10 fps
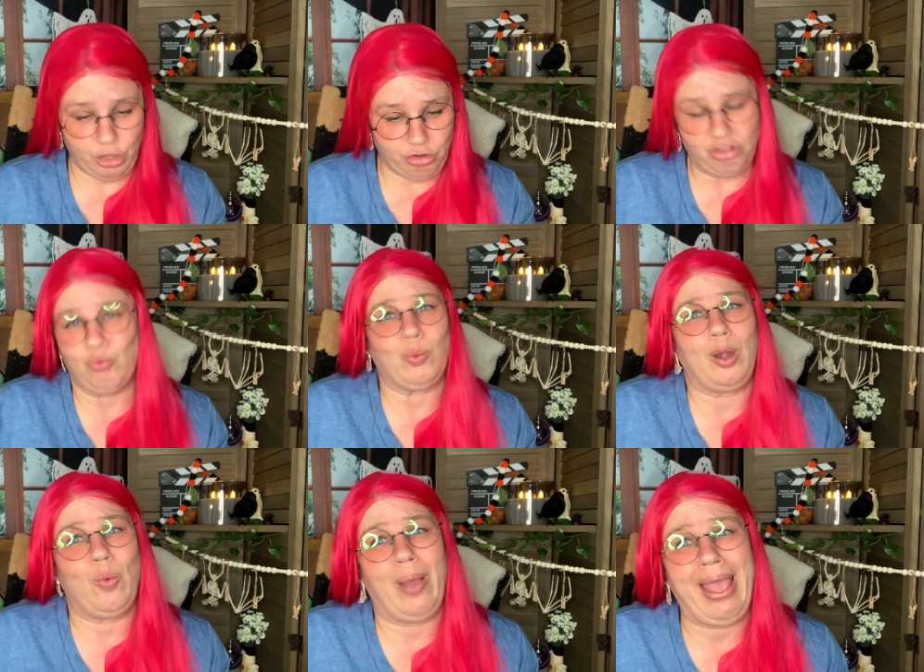You just
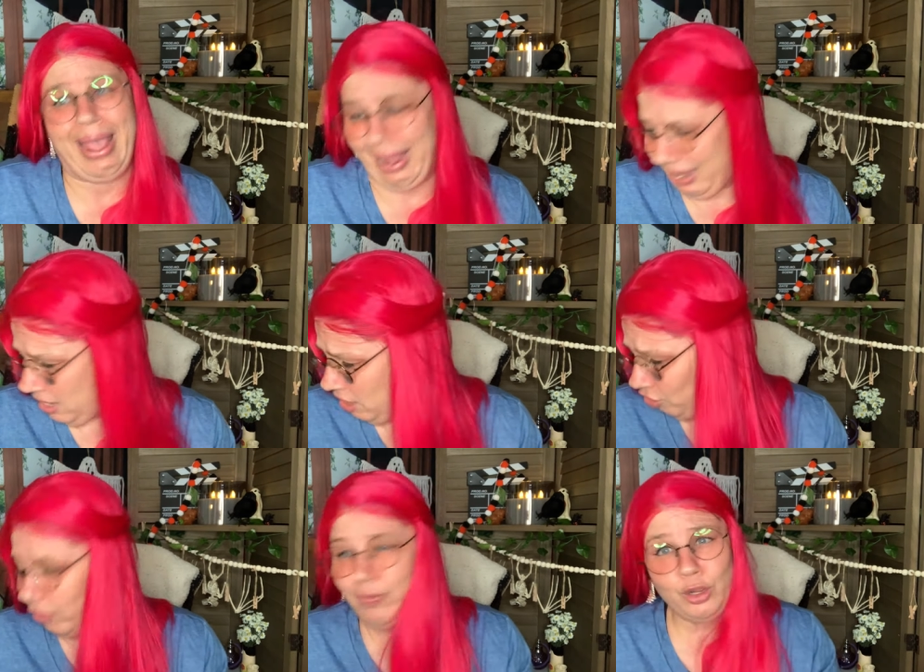run away.
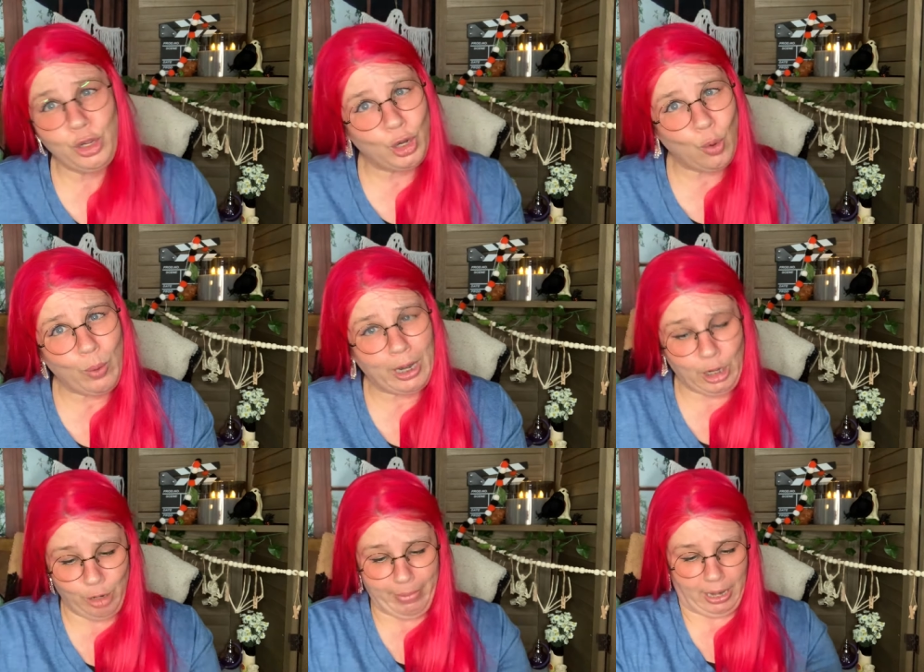So I figure you don't want to
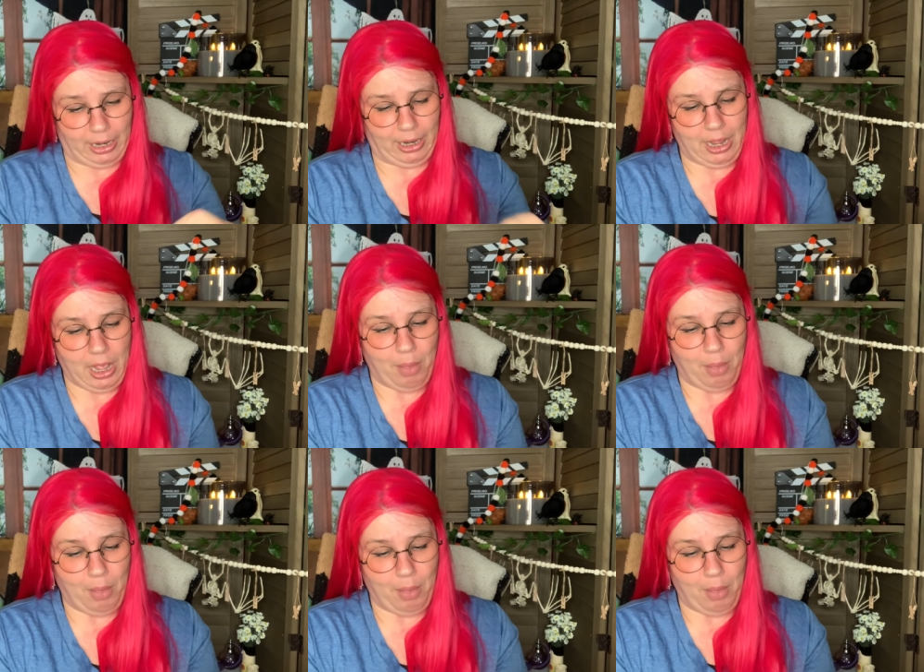hear about it.